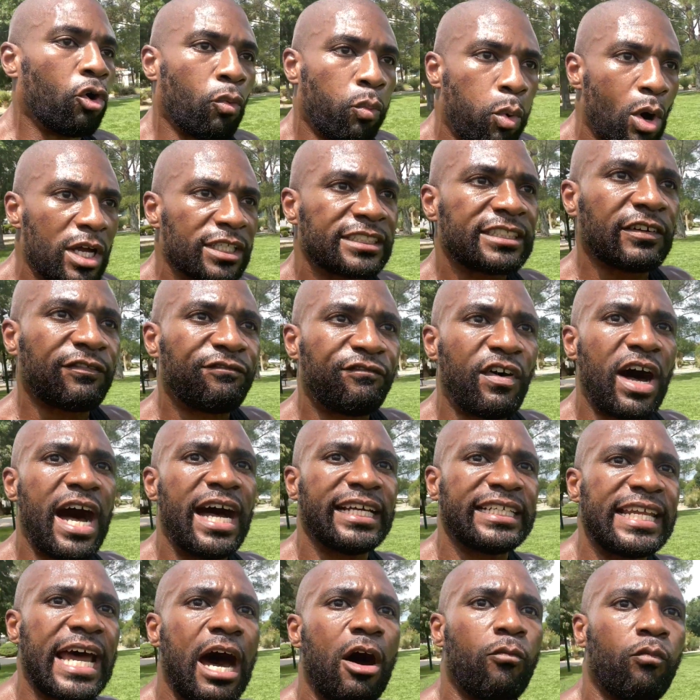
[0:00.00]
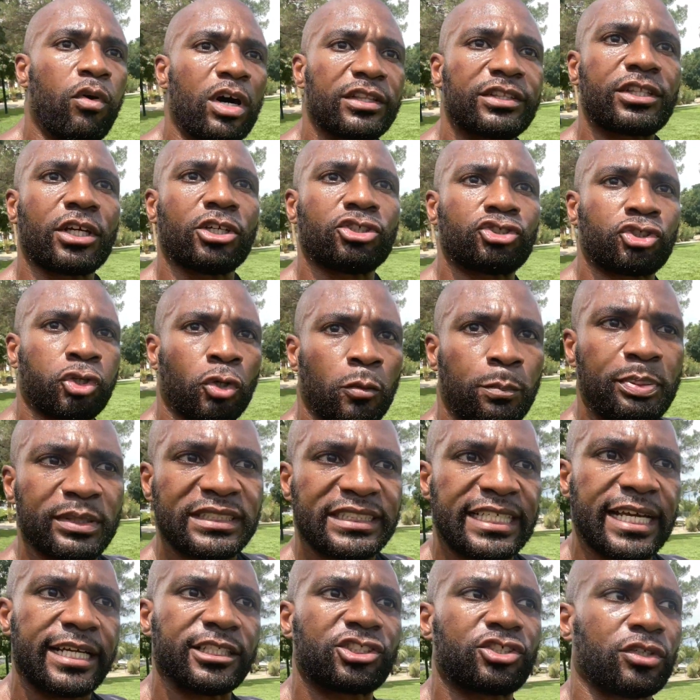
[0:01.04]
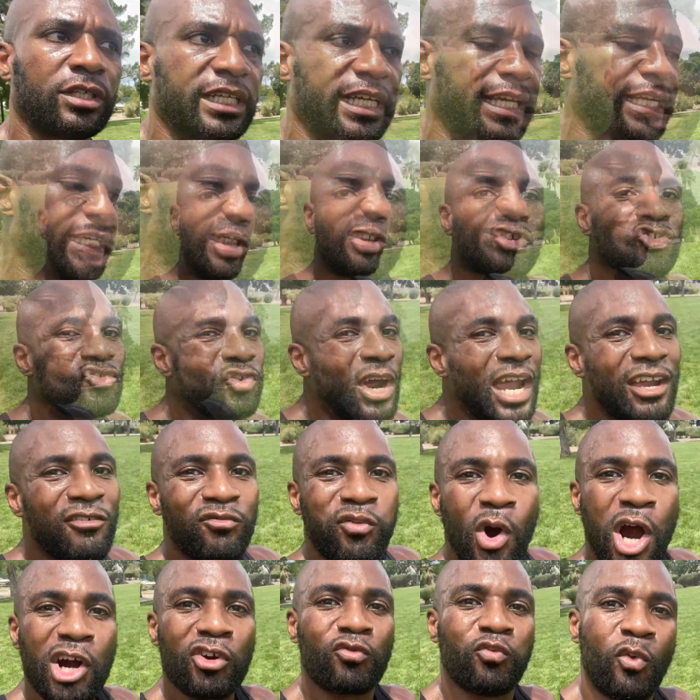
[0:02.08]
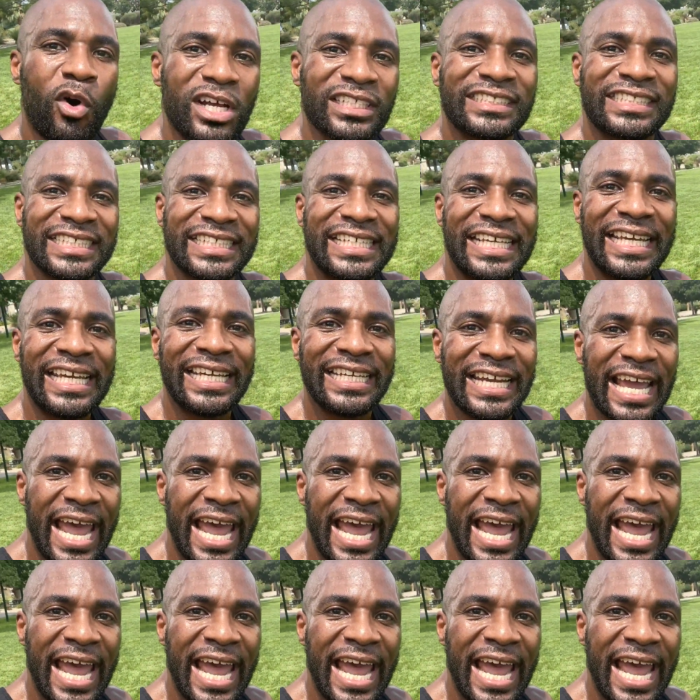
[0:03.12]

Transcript: wants to find out what their true potential is. Great work once again,